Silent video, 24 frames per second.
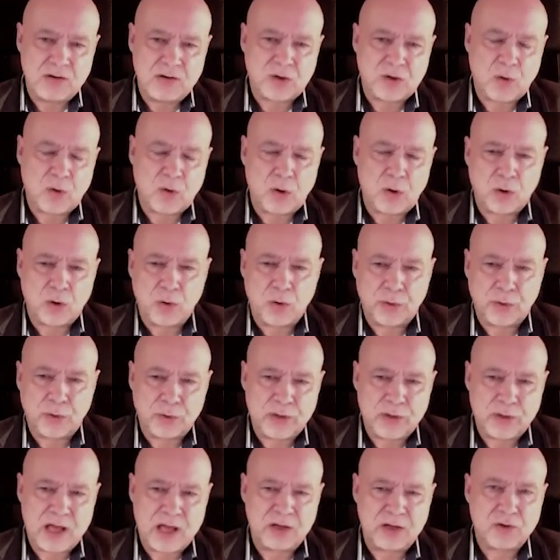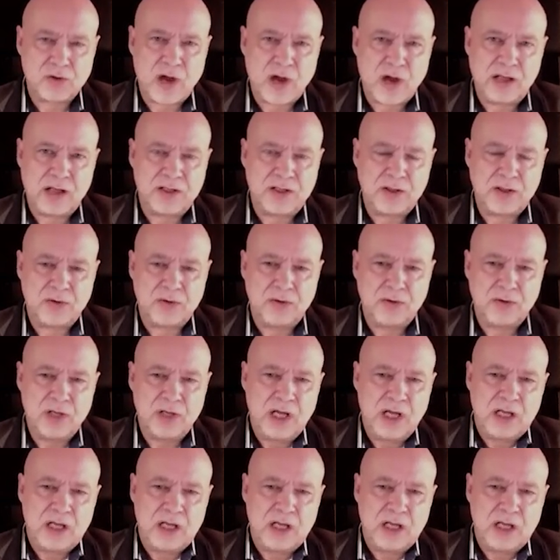so I'll go through that, try to